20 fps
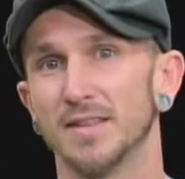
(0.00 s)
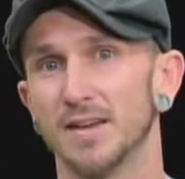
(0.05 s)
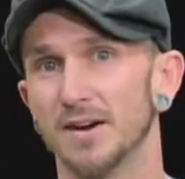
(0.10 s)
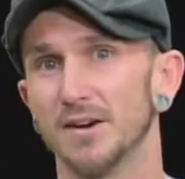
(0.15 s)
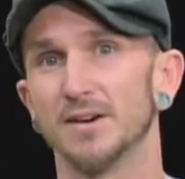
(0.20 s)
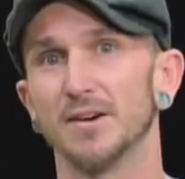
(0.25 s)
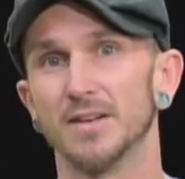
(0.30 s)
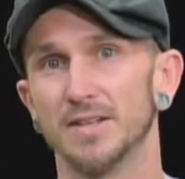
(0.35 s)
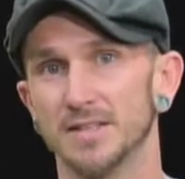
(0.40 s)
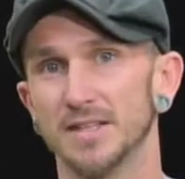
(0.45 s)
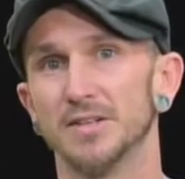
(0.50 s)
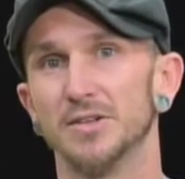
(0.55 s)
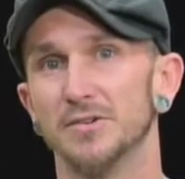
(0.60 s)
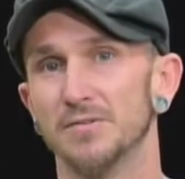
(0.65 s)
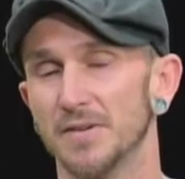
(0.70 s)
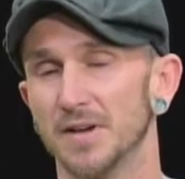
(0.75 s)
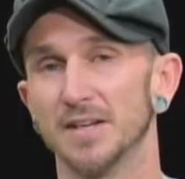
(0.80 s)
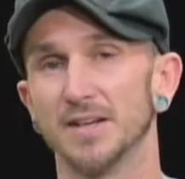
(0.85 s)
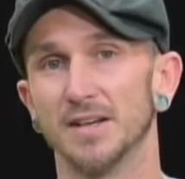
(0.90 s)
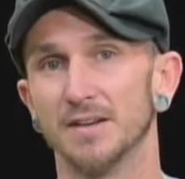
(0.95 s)
their continued
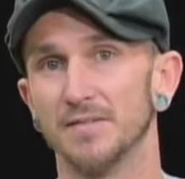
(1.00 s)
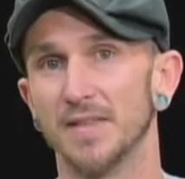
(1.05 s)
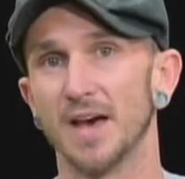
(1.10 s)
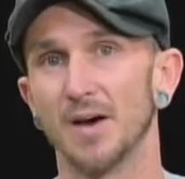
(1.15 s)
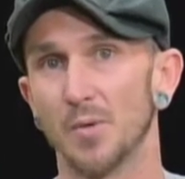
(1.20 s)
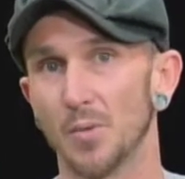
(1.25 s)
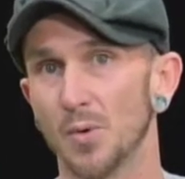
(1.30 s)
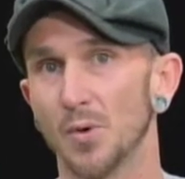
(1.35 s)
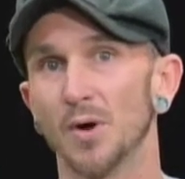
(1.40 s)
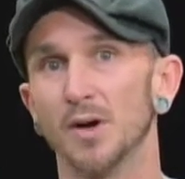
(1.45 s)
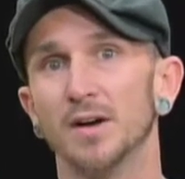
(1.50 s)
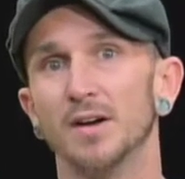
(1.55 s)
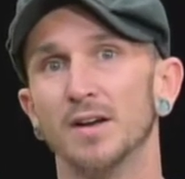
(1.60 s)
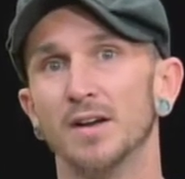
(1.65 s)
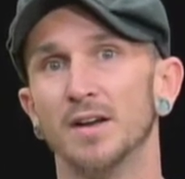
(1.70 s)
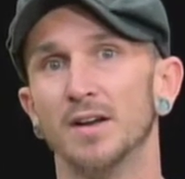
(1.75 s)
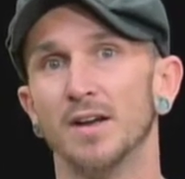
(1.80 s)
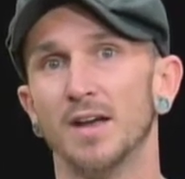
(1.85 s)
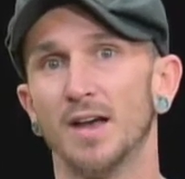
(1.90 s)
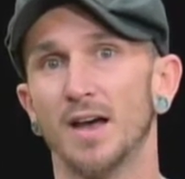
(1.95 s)
funding of that war,
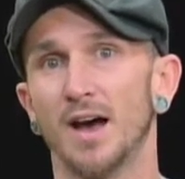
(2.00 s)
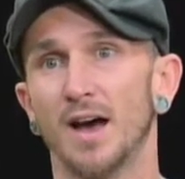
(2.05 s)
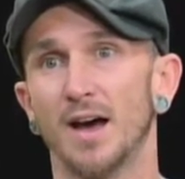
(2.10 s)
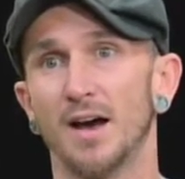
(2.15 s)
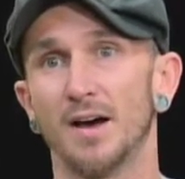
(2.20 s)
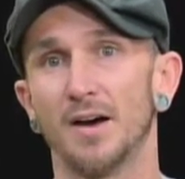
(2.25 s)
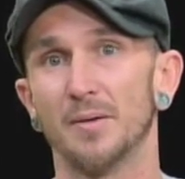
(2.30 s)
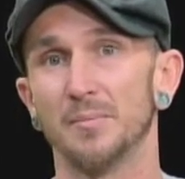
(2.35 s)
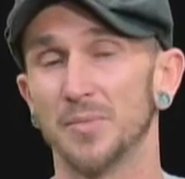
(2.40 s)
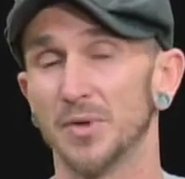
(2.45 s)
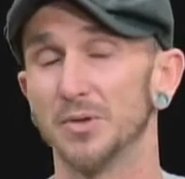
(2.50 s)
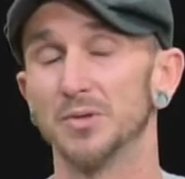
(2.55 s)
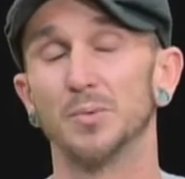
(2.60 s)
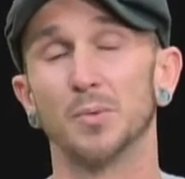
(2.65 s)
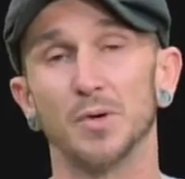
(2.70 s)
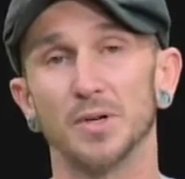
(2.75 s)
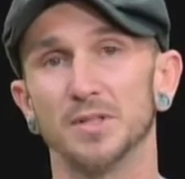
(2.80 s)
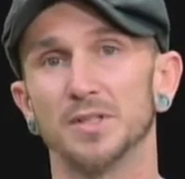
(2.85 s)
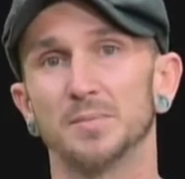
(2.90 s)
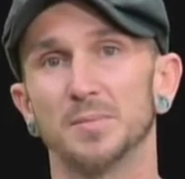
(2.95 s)
um, those
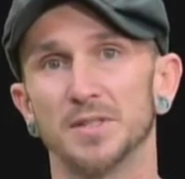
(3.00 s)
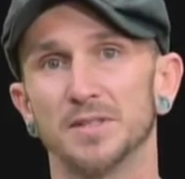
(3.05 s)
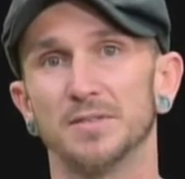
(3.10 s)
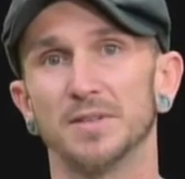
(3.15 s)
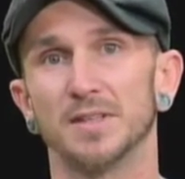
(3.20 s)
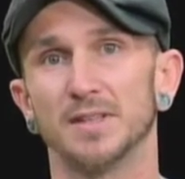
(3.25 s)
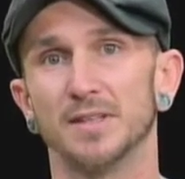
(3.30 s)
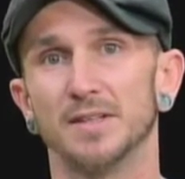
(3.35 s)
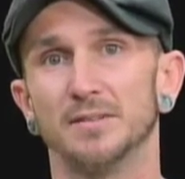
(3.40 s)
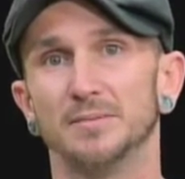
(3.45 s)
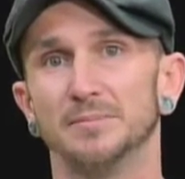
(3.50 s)
wars specifically.